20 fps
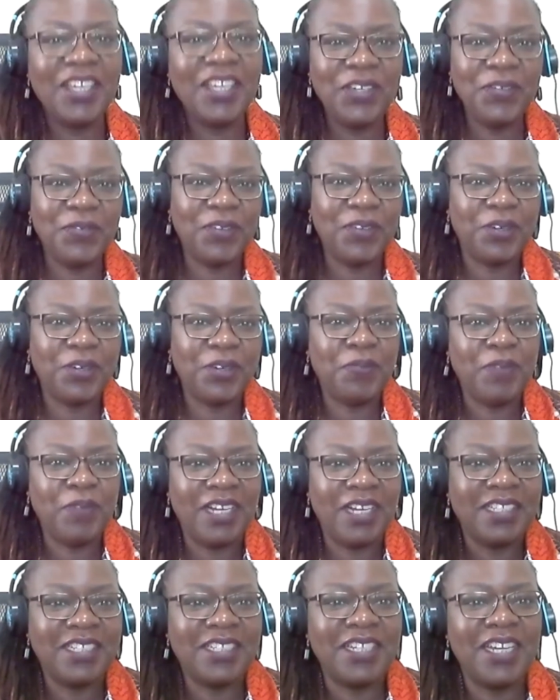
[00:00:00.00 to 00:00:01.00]
you very
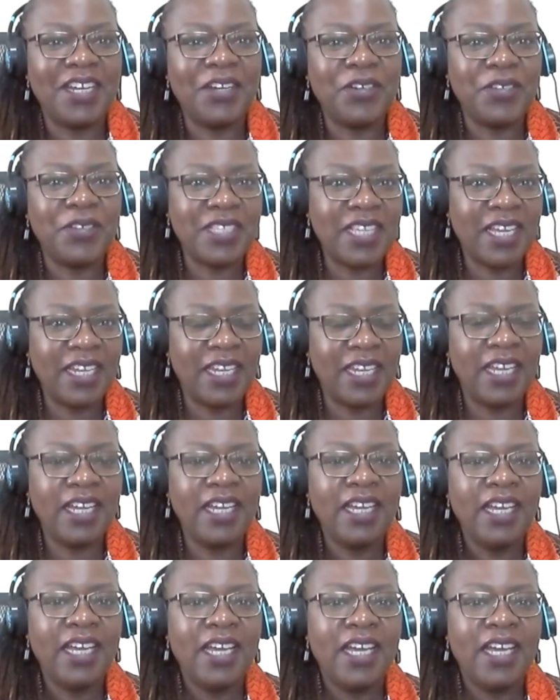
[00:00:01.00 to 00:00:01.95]
much, Rosanna,